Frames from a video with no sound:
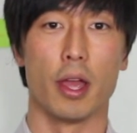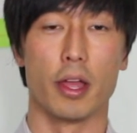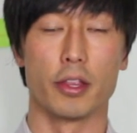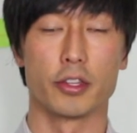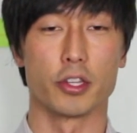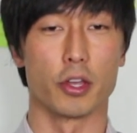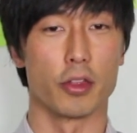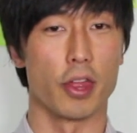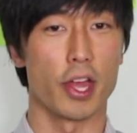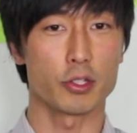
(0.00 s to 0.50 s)
And
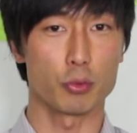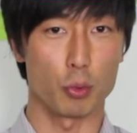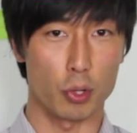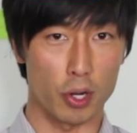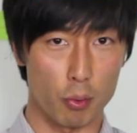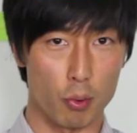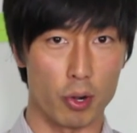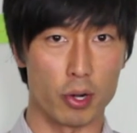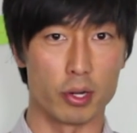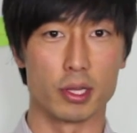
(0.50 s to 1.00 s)
so that's what
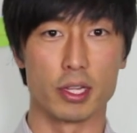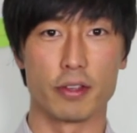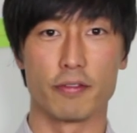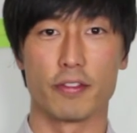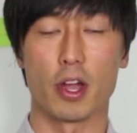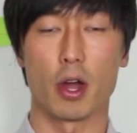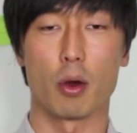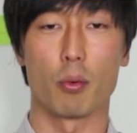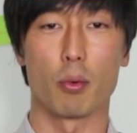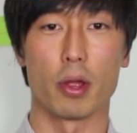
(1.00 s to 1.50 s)
I want to leave
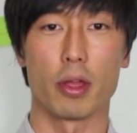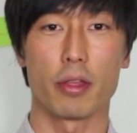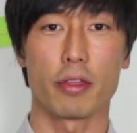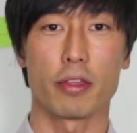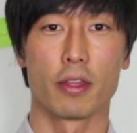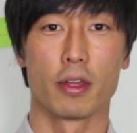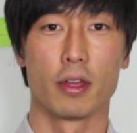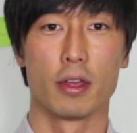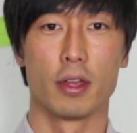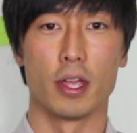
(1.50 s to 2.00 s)
y'all with.